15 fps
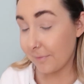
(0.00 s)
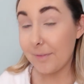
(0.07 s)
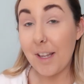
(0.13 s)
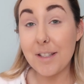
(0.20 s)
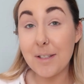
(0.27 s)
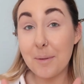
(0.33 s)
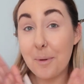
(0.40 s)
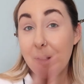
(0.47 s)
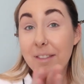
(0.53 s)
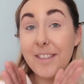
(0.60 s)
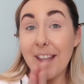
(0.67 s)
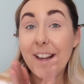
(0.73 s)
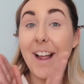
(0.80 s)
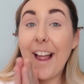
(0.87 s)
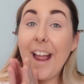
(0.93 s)
That's the one
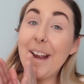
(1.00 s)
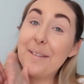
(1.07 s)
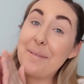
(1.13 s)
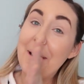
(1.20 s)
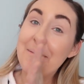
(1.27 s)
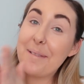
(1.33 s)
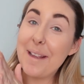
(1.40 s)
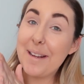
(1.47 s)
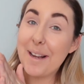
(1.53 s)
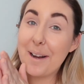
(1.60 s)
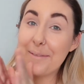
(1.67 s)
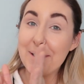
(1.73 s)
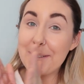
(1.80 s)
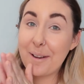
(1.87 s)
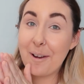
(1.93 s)
thing I hate about
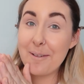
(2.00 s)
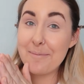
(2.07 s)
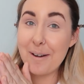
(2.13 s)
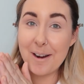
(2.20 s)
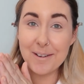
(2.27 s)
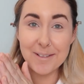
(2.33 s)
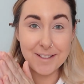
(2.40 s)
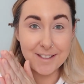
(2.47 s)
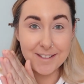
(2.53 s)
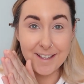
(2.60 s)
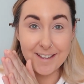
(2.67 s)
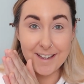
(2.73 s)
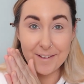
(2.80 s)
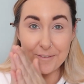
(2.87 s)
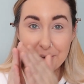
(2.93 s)
makeup, is eyebrows, because
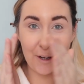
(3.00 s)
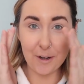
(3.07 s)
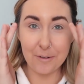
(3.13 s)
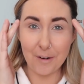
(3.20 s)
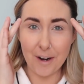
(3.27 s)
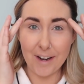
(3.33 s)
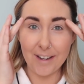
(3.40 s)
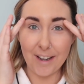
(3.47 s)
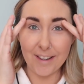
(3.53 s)
they never go right.